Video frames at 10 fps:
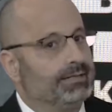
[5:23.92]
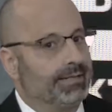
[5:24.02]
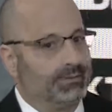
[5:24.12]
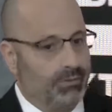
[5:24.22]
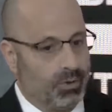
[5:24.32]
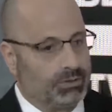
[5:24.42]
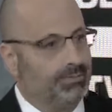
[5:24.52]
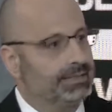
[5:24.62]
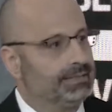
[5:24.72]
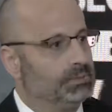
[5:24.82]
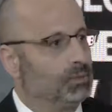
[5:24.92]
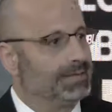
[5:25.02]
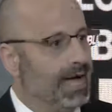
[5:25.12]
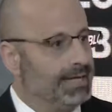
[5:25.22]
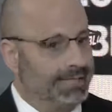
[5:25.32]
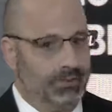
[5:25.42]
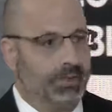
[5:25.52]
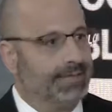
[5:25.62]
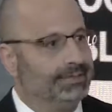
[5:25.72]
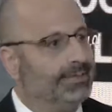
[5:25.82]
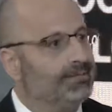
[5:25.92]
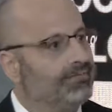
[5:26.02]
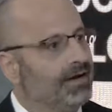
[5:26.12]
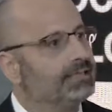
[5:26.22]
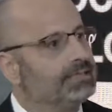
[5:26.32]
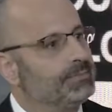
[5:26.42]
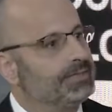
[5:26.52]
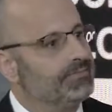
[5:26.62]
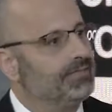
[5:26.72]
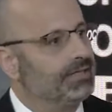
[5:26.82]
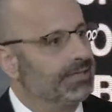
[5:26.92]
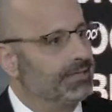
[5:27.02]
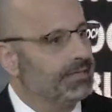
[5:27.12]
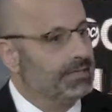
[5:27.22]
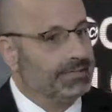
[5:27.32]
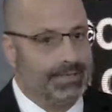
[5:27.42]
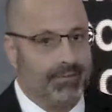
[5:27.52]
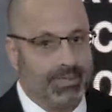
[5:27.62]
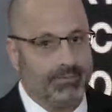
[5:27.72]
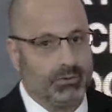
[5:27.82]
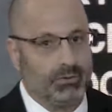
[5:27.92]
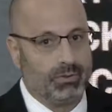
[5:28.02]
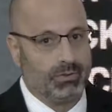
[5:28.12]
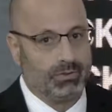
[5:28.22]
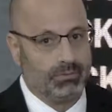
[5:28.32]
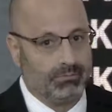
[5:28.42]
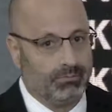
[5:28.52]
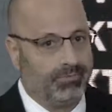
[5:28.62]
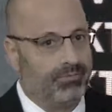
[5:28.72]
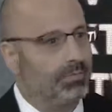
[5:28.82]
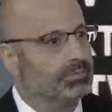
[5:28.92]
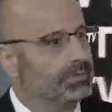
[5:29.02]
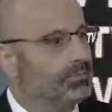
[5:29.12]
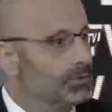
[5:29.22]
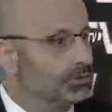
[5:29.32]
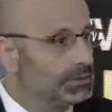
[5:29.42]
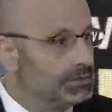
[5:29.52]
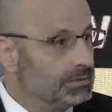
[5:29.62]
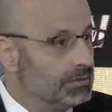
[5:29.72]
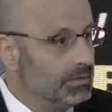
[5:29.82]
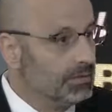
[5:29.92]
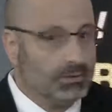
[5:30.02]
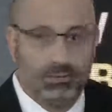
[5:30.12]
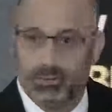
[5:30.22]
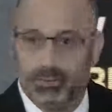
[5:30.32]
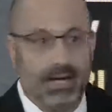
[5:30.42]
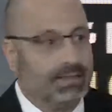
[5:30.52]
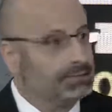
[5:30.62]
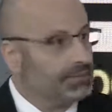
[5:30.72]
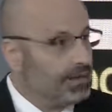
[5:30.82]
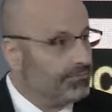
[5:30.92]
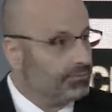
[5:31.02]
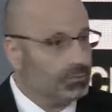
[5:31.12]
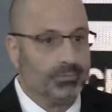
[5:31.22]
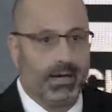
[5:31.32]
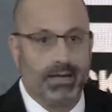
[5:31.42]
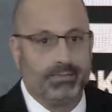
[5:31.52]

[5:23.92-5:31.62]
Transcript: the cost basis was high, and you can identify this specifically, sometimes you can perform some purchase to buy stuff, to buy